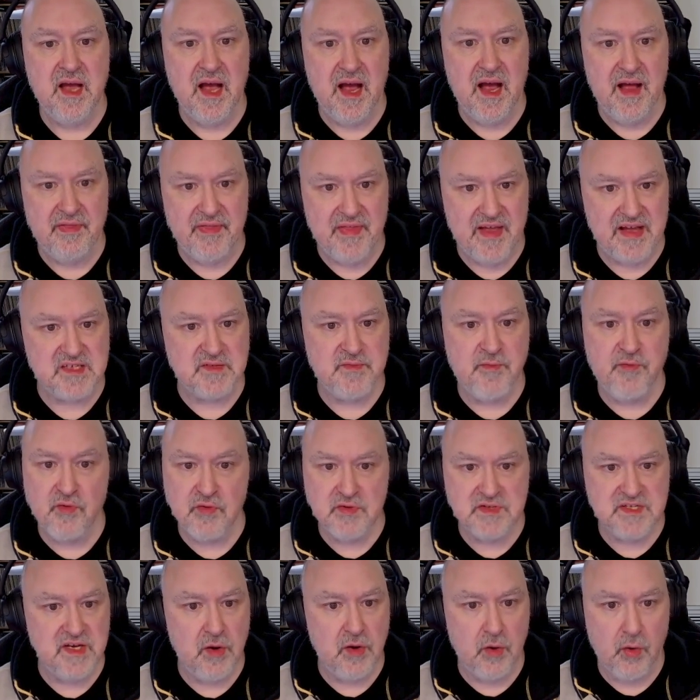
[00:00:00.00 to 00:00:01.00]
And that's
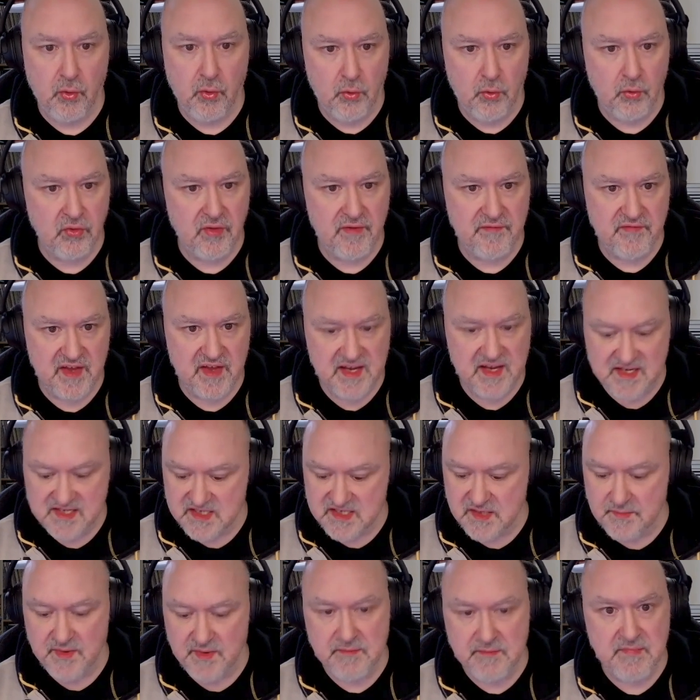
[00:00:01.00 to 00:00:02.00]
forcing all of
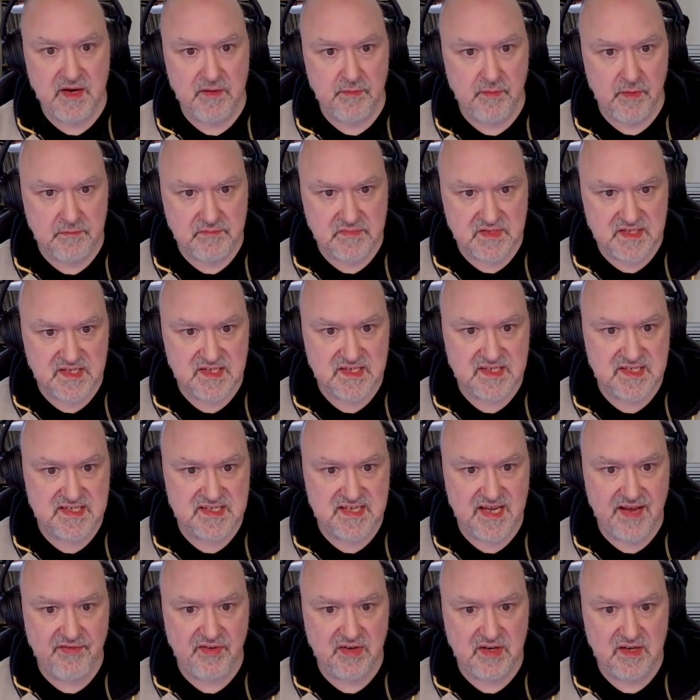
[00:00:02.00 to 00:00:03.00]
these to be minimums
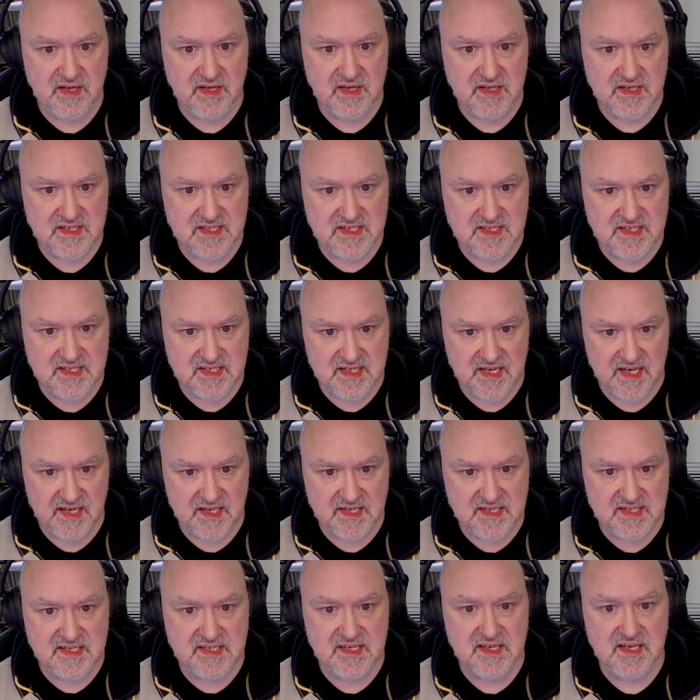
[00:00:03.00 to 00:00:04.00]
seven,
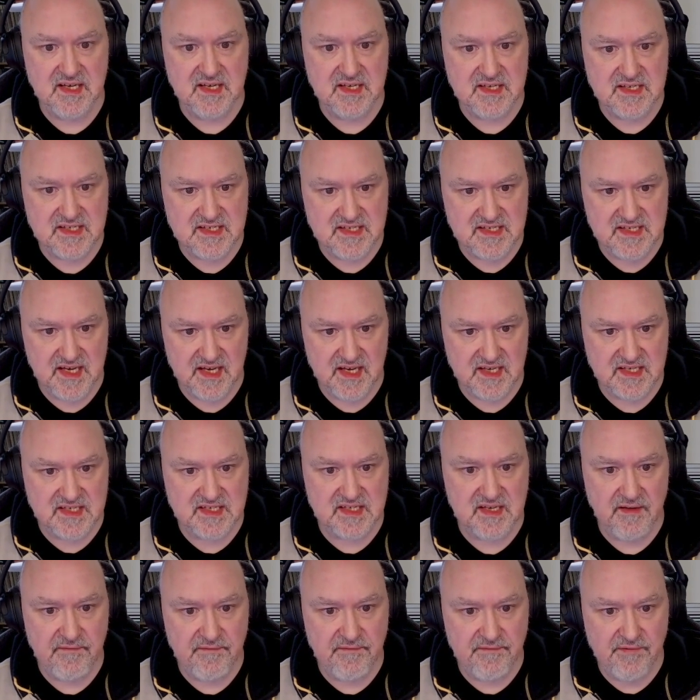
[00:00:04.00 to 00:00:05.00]
six,
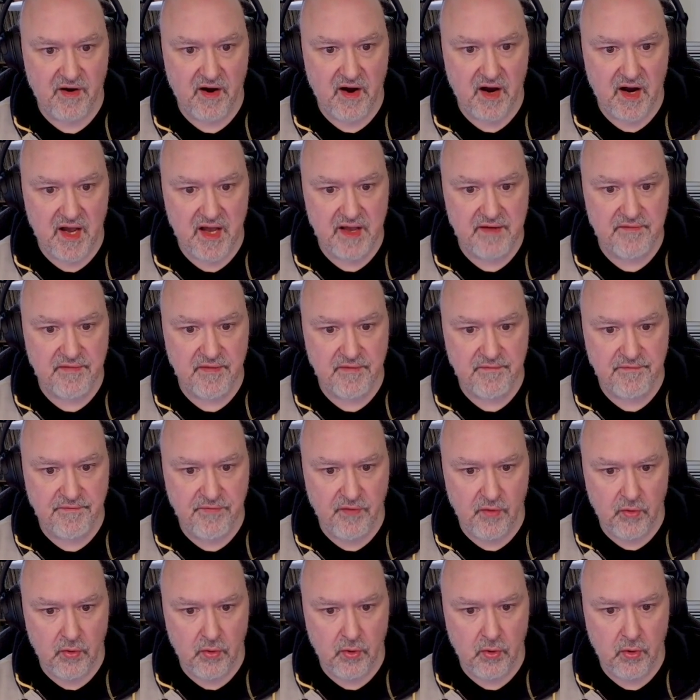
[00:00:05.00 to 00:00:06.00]
six, five,
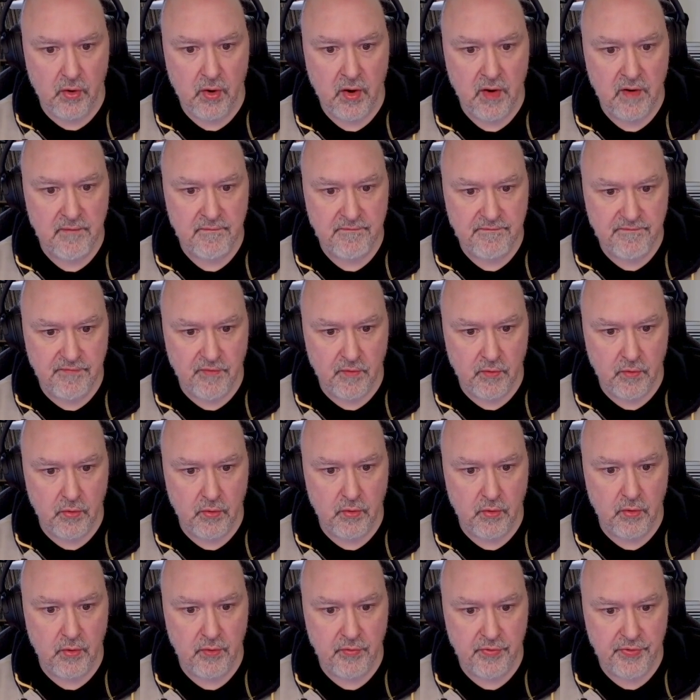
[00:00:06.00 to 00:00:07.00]
four,
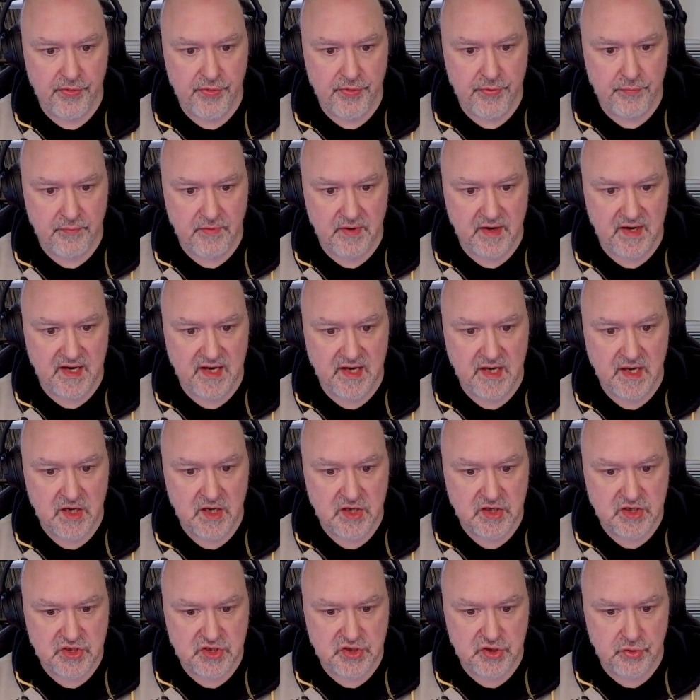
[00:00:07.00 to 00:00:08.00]
four, three,
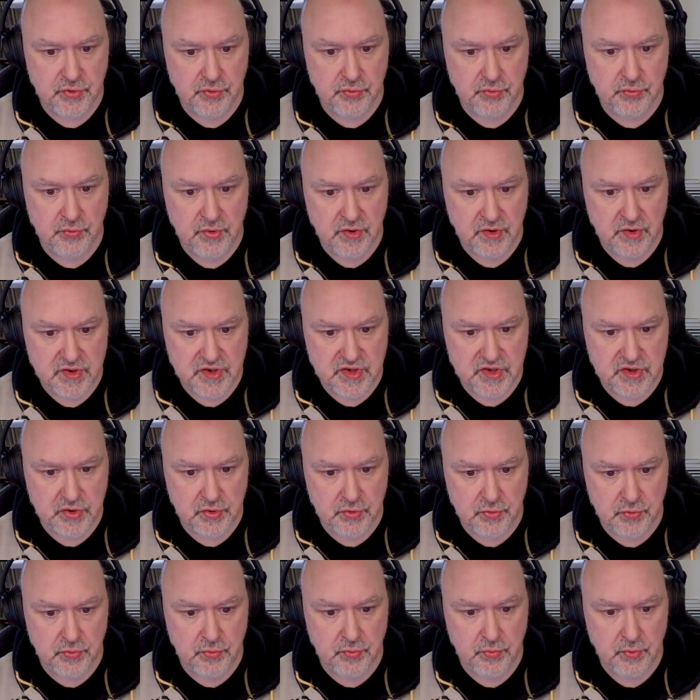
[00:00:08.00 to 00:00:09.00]
two,
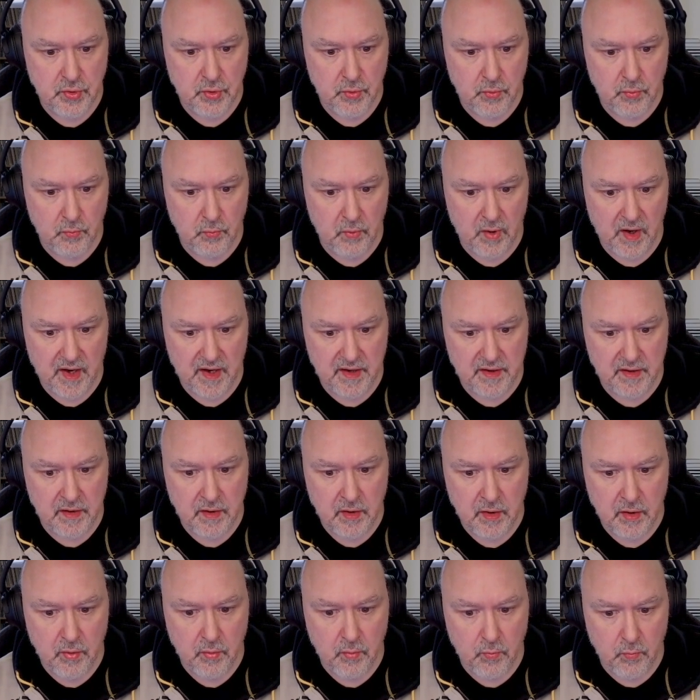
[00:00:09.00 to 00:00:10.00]
two,
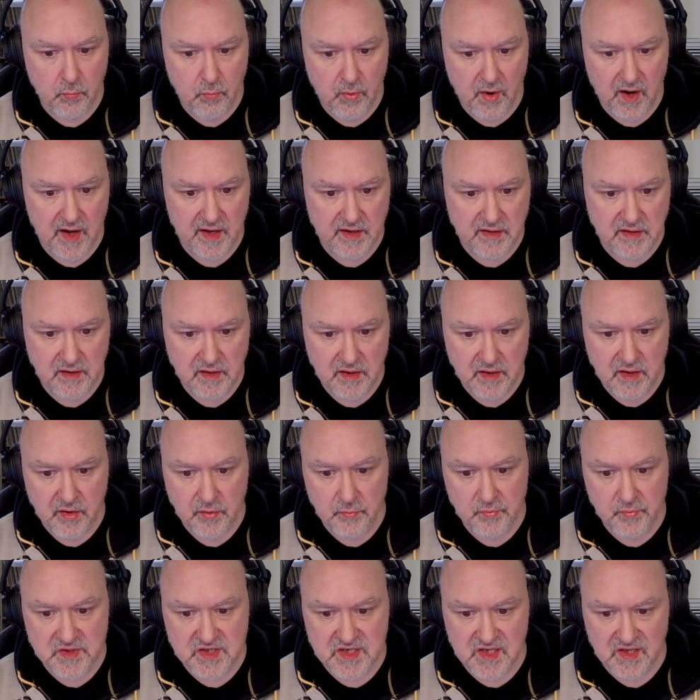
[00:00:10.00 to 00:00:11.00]
one, one.
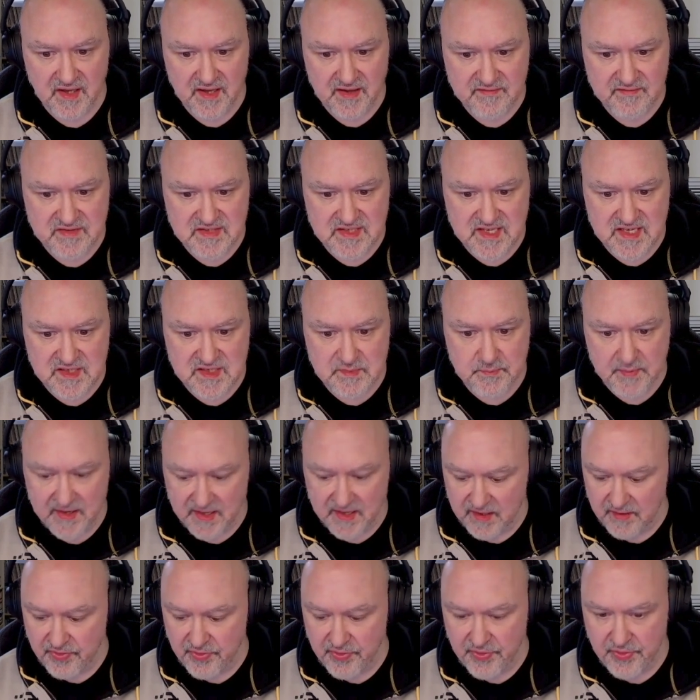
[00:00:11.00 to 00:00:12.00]
which leaves this
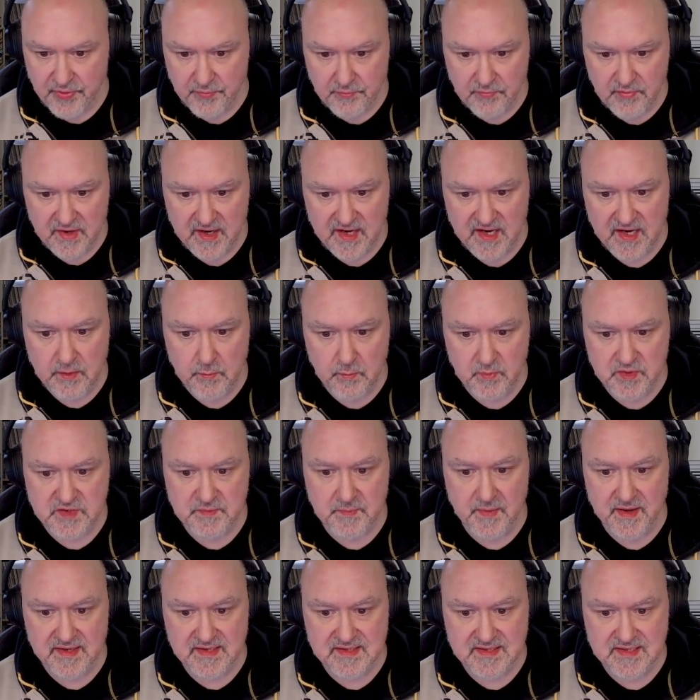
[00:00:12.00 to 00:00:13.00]
being 3,
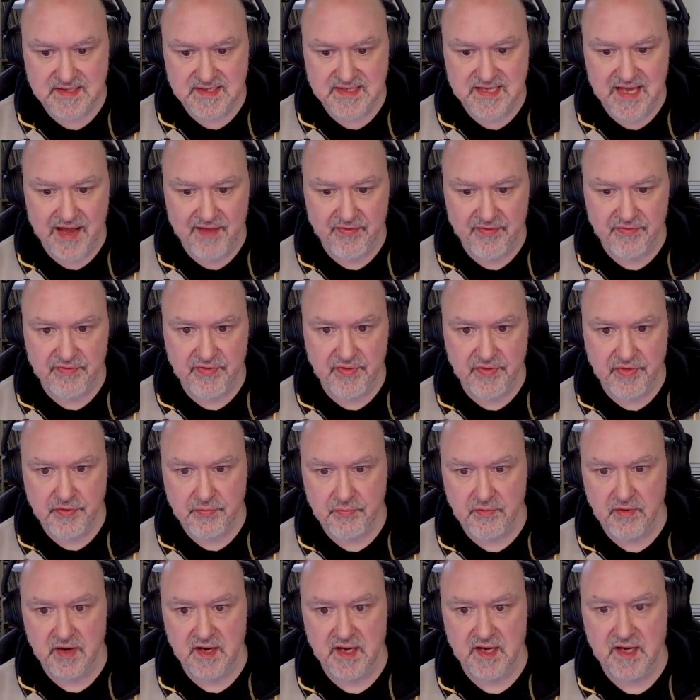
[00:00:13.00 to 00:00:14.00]
which makes that the
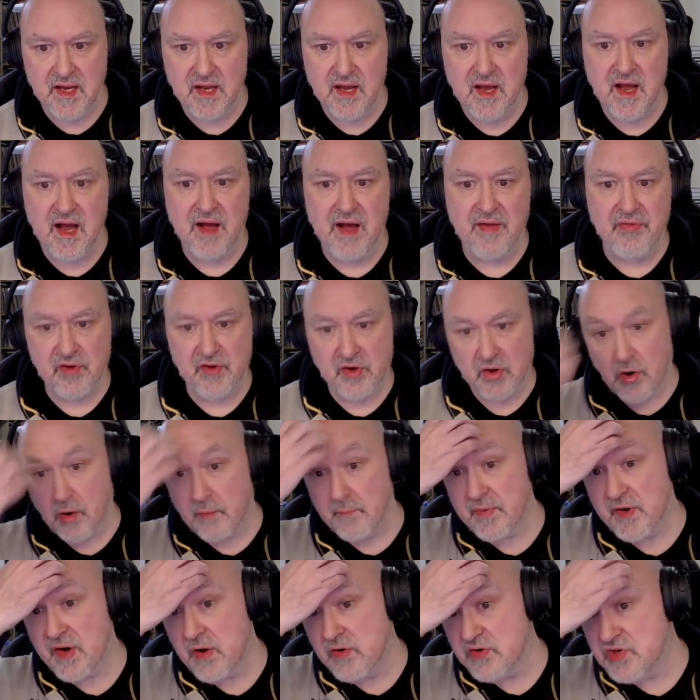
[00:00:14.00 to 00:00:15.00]
3. And the
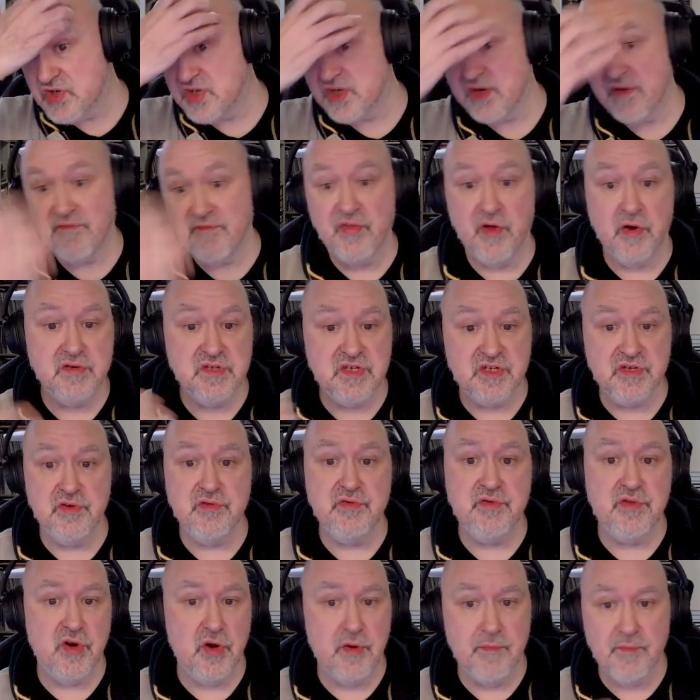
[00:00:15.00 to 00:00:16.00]
combination of those
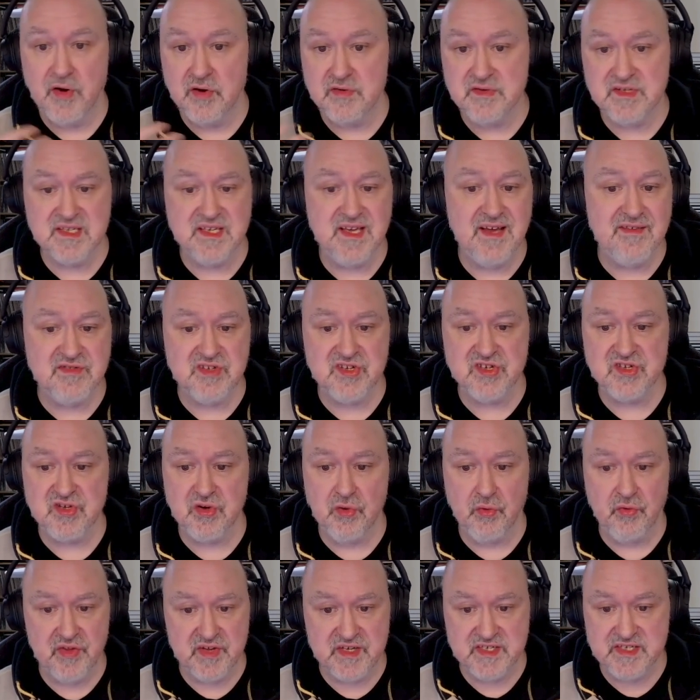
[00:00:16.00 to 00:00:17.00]
two thermos gives us
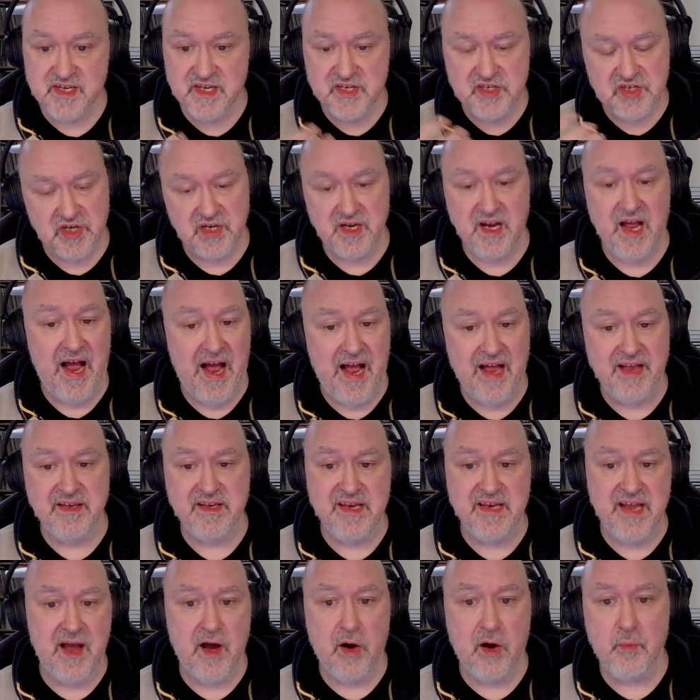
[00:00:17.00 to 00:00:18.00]
all this digit,
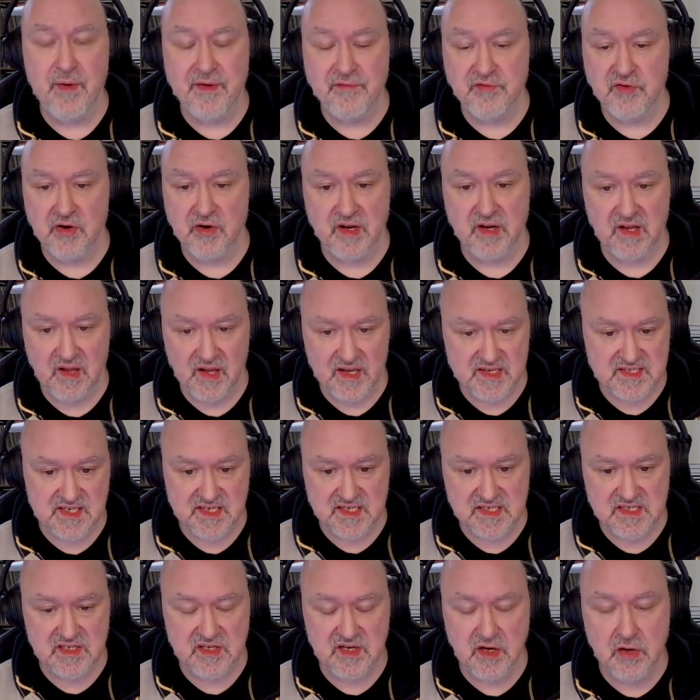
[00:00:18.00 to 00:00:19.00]
and now we've got a
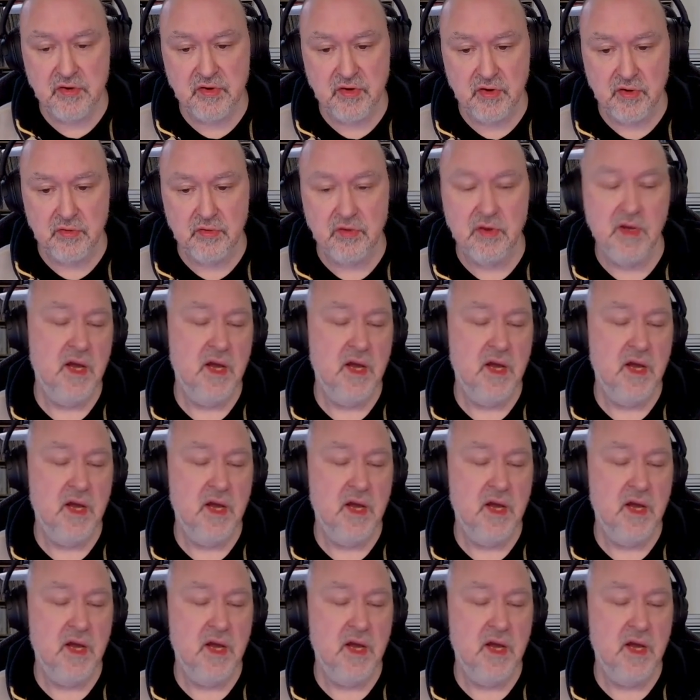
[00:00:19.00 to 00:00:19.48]
classic Sudoku.